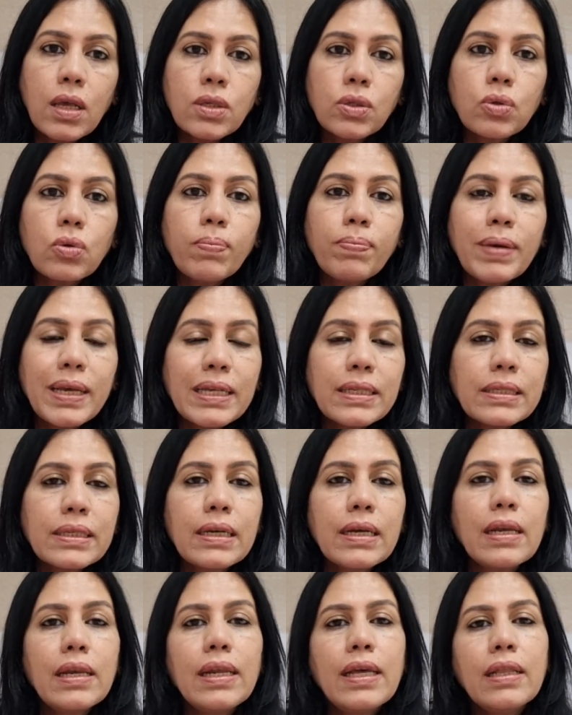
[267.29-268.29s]
So
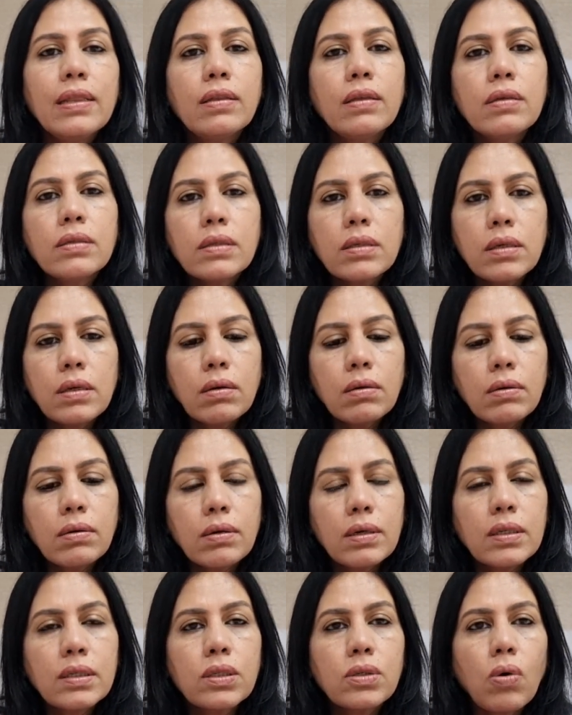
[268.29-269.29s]
basically this year
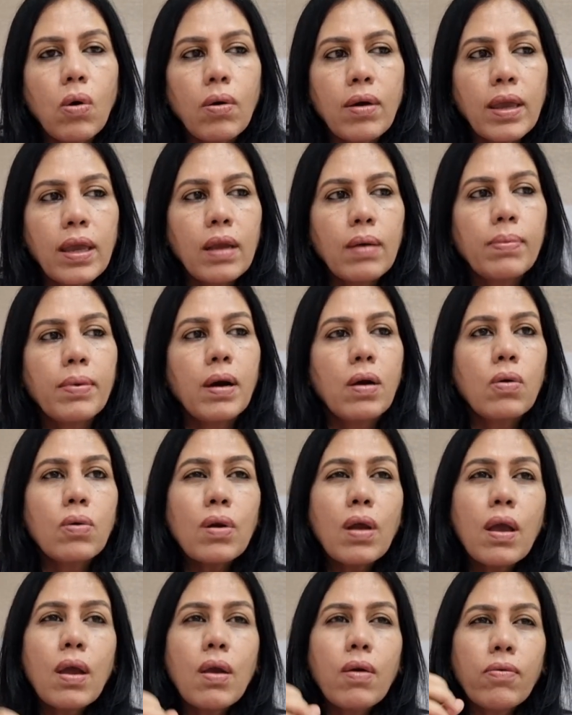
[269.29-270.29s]
is talking about
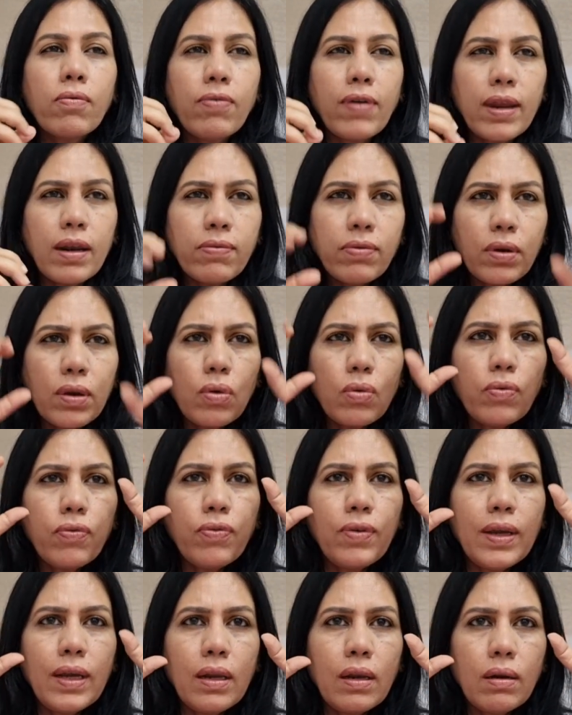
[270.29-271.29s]
whenever you
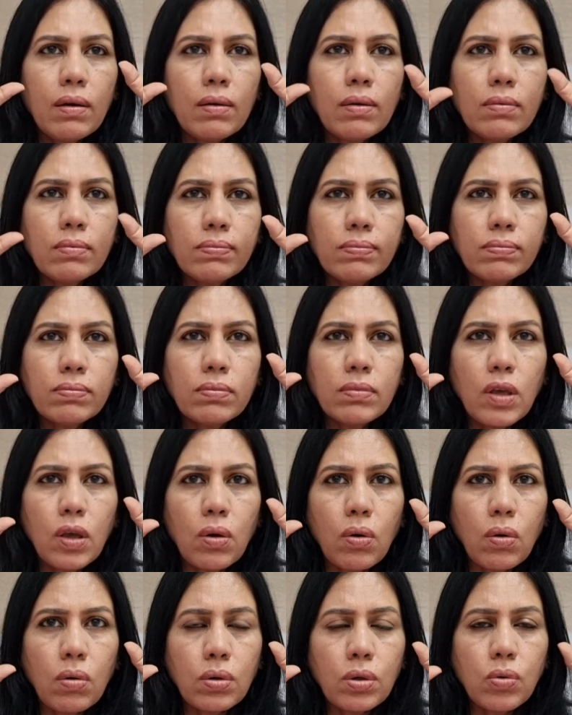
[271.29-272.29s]
feel, you
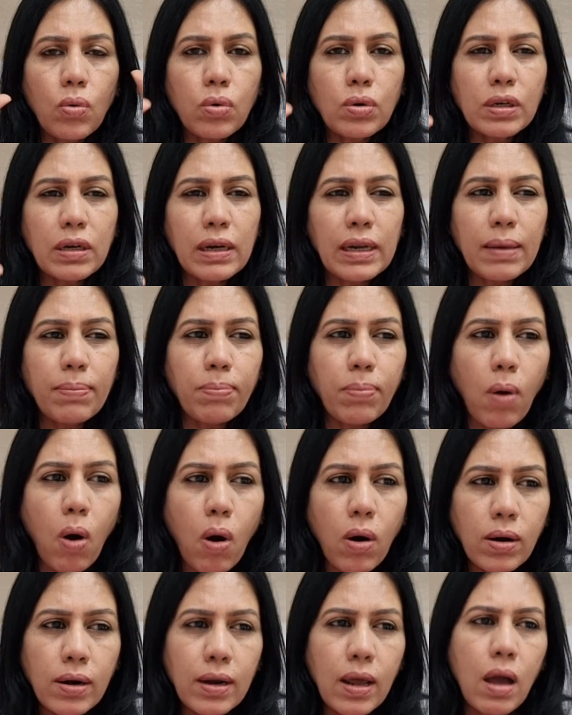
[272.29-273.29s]
know, totally
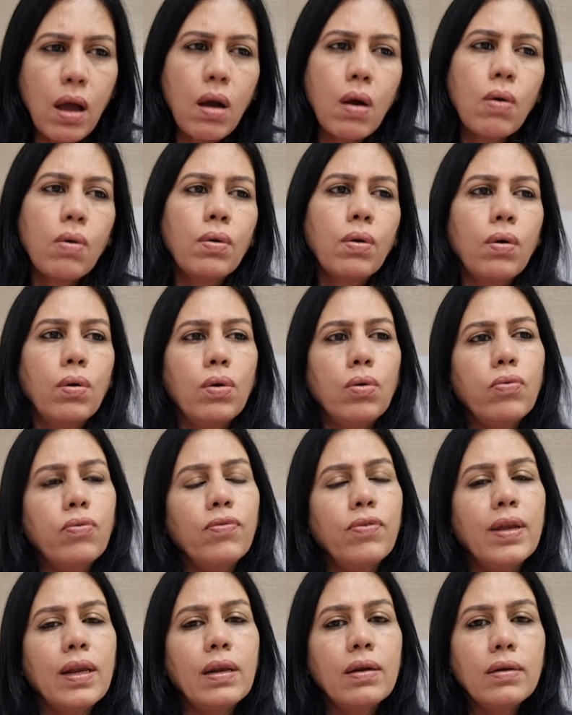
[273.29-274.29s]
bogged down or you
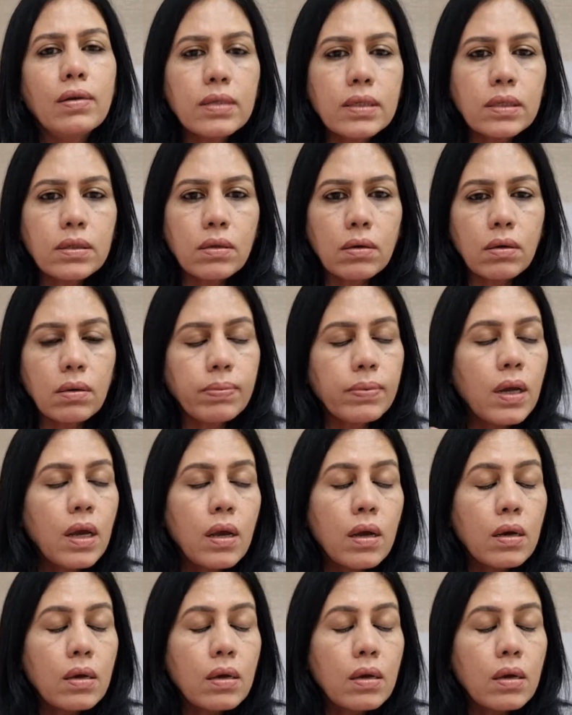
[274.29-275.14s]
feel disturbed,